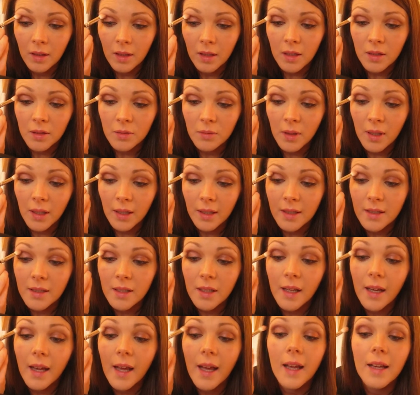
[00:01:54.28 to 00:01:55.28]
is really
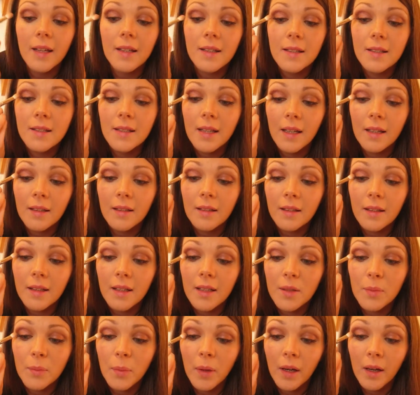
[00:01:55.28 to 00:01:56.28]
to extend
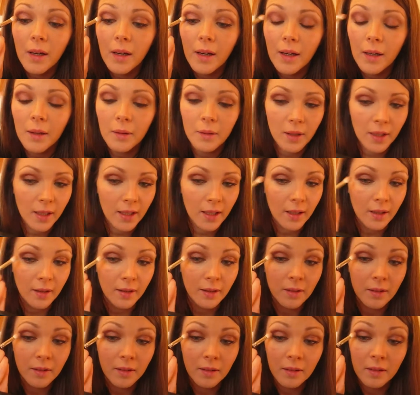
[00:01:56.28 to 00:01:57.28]
this part out here.
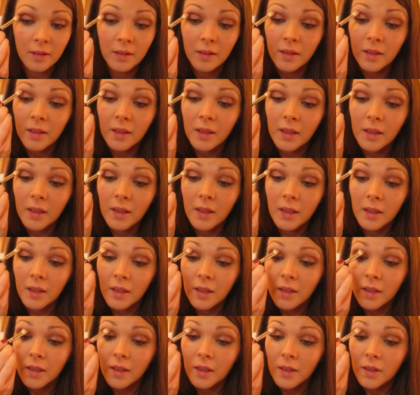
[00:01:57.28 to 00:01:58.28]

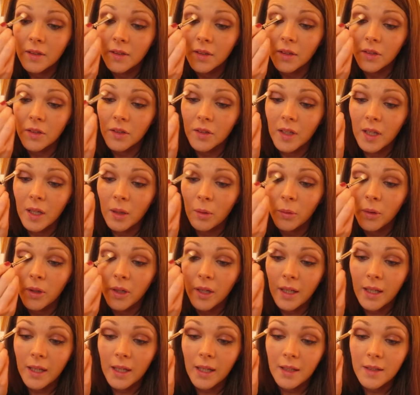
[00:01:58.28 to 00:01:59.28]
So just keep
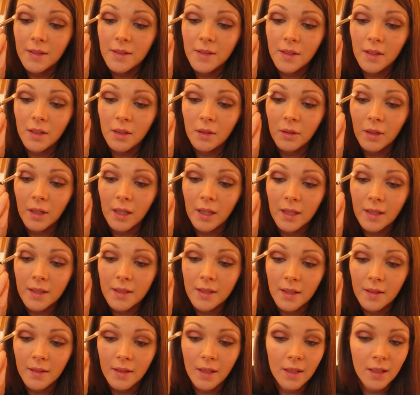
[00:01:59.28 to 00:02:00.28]
working it into the
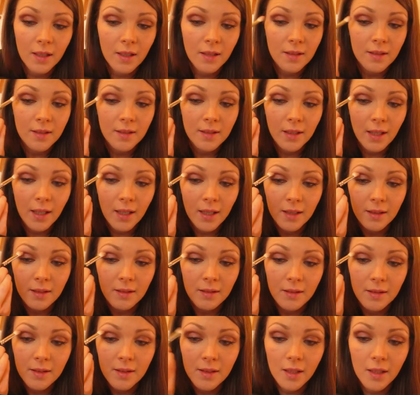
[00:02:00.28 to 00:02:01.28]
crease, and then in slight
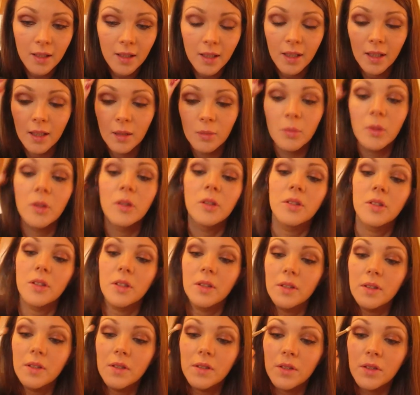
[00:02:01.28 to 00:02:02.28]
circular
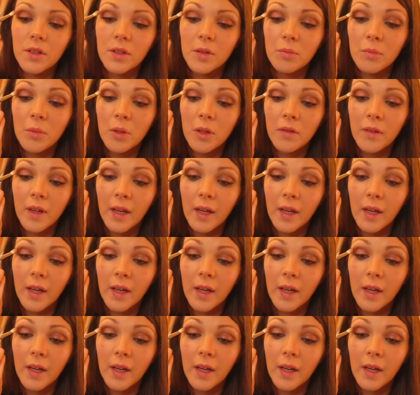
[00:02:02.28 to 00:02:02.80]
motions just move